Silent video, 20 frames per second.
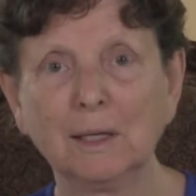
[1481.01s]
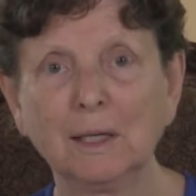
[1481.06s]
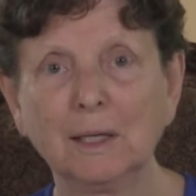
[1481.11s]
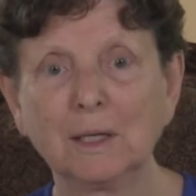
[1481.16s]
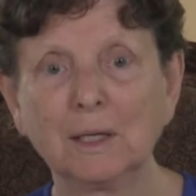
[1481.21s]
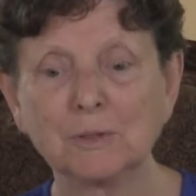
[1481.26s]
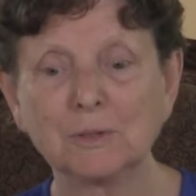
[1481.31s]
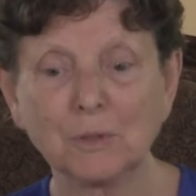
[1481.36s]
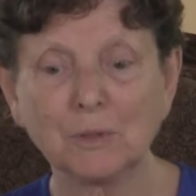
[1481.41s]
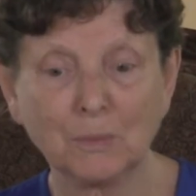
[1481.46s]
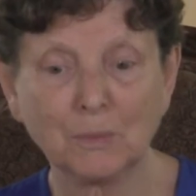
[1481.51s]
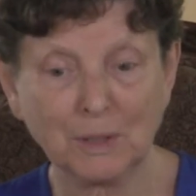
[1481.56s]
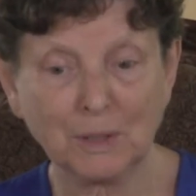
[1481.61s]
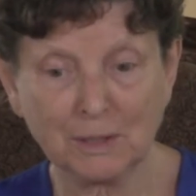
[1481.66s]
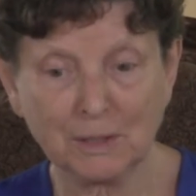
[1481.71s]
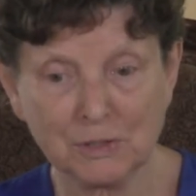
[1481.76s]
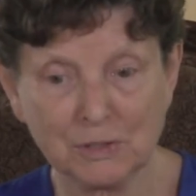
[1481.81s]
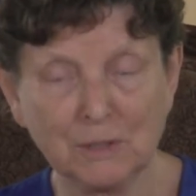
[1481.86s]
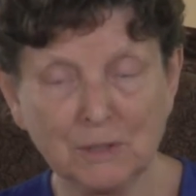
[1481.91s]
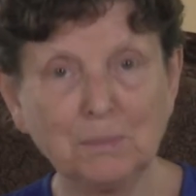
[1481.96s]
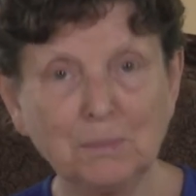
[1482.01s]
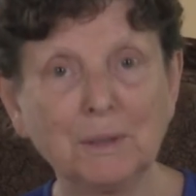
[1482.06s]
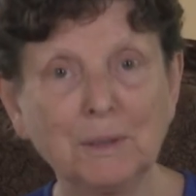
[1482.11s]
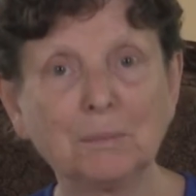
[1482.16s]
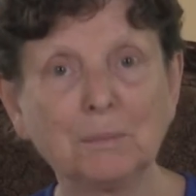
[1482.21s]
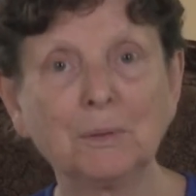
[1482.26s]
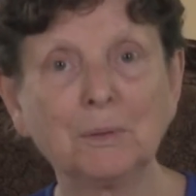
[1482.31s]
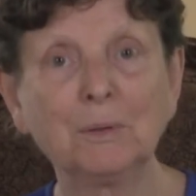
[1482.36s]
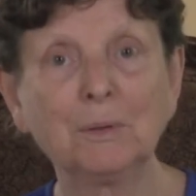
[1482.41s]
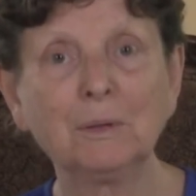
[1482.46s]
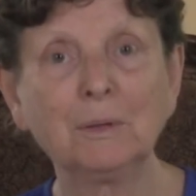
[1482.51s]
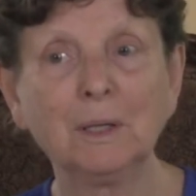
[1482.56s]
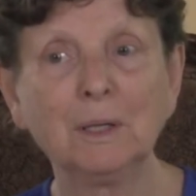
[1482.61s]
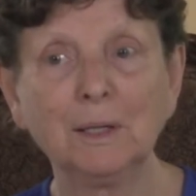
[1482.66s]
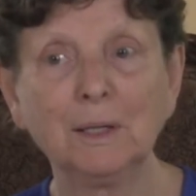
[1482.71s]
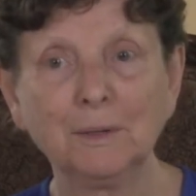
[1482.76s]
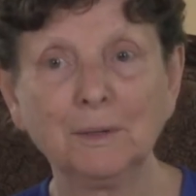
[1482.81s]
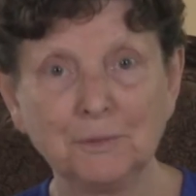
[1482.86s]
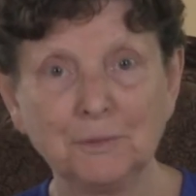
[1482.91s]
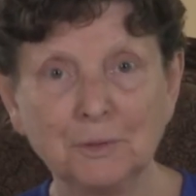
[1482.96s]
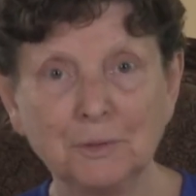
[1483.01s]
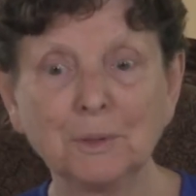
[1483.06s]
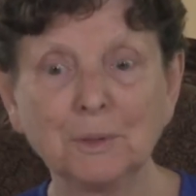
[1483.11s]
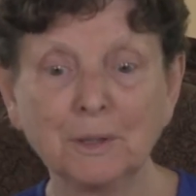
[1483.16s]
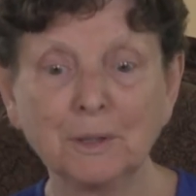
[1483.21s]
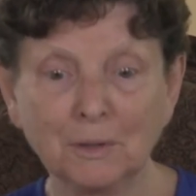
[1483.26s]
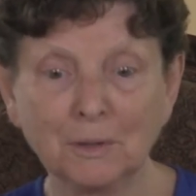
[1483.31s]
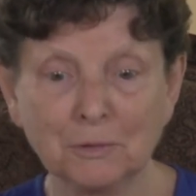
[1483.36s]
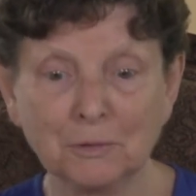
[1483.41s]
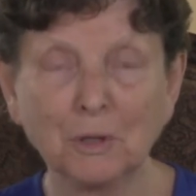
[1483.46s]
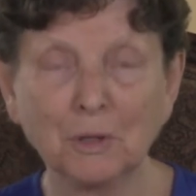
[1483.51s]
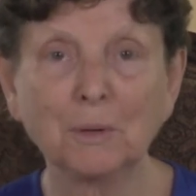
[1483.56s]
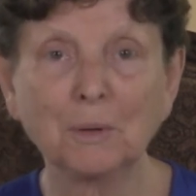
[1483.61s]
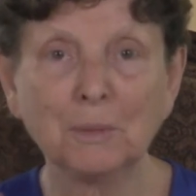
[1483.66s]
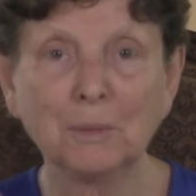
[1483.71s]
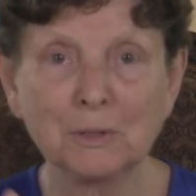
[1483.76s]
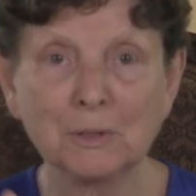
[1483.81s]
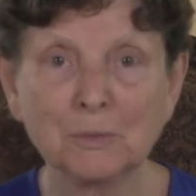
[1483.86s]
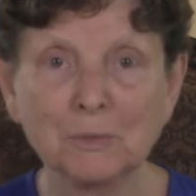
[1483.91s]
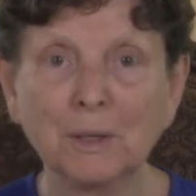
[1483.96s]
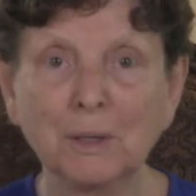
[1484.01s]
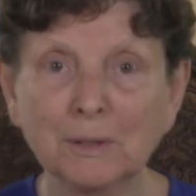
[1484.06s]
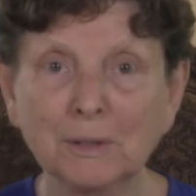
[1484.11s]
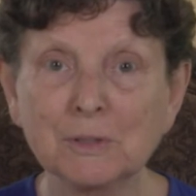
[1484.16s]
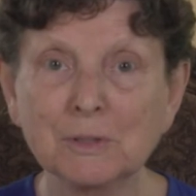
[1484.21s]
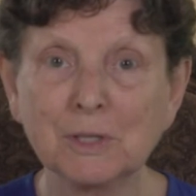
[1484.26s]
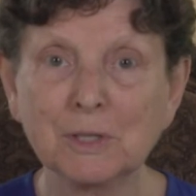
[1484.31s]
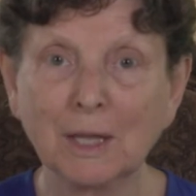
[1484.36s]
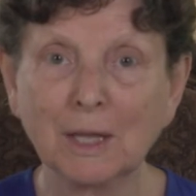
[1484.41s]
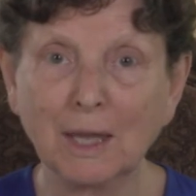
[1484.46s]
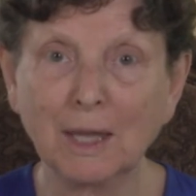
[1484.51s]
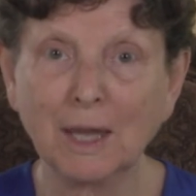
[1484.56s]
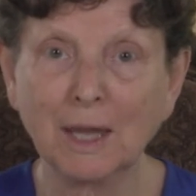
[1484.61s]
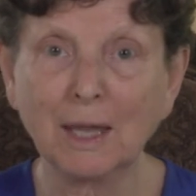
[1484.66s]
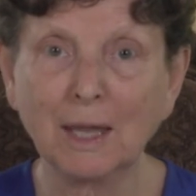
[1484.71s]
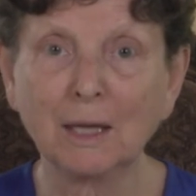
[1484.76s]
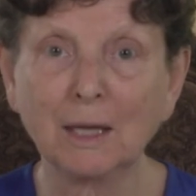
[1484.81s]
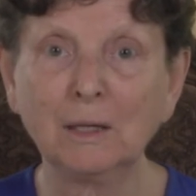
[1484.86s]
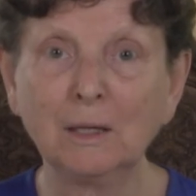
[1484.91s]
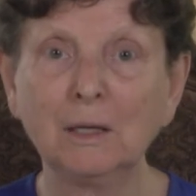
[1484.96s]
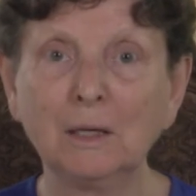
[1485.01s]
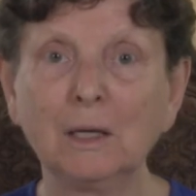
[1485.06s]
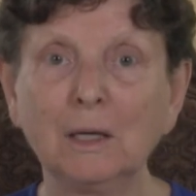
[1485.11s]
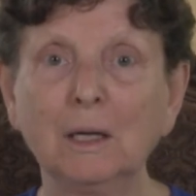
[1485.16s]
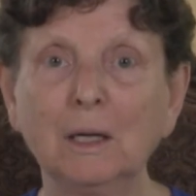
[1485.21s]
And so when I see people doing their dharma as well as they can,